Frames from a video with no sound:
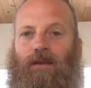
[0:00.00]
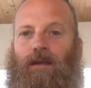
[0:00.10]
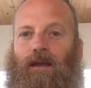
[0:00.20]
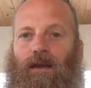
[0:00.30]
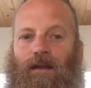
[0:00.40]

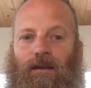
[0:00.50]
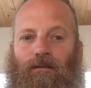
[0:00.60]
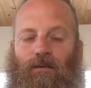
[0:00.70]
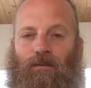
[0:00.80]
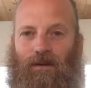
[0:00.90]
And
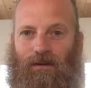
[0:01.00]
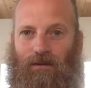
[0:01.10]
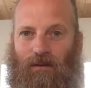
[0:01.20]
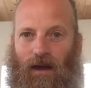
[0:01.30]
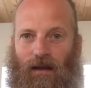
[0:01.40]
when we do
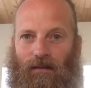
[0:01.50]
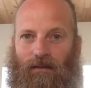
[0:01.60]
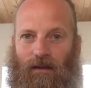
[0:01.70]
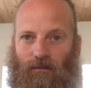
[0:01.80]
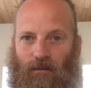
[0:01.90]
that,
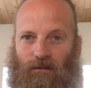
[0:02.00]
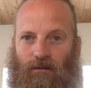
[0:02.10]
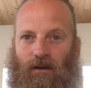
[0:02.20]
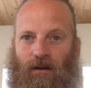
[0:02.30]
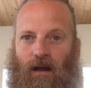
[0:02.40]
then we're
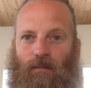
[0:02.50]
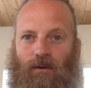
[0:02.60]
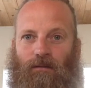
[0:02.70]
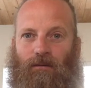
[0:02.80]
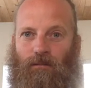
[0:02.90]
starting to
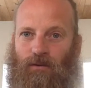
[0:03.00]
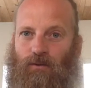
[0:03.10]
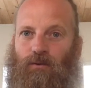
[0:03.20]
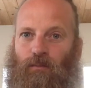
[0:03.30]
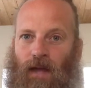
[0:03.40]
operate from
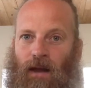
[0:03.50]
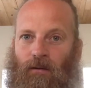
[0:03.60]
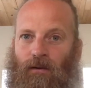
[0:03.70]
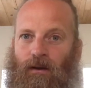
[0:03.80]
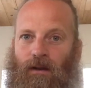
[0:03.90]
true
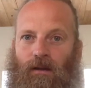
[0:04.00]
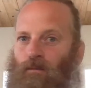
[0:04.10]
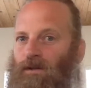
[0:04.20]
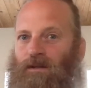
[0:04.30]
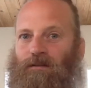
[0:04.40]
power,
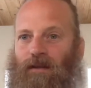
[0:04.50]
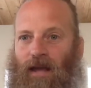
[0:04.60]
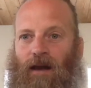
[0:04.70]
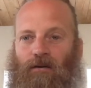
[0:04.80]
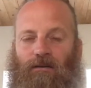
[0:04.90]
which isn't
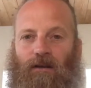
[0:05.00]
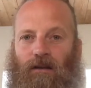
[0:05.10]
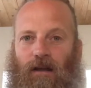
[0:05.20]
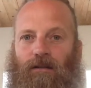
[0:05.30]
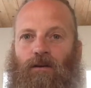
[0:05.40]
ours.
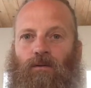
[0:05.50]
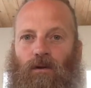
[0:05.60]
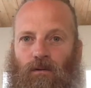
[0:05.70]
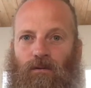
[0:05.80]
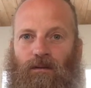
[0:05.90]
I don't
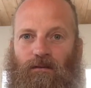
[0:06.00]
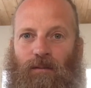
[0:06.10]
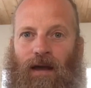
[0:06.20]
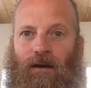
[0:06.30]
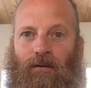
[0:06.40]
own this
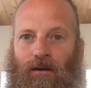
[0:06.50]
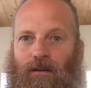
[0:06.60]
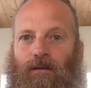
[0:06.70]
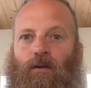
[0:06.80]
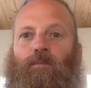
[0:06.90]
power,
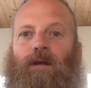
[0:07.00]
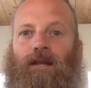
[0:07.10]
and nobody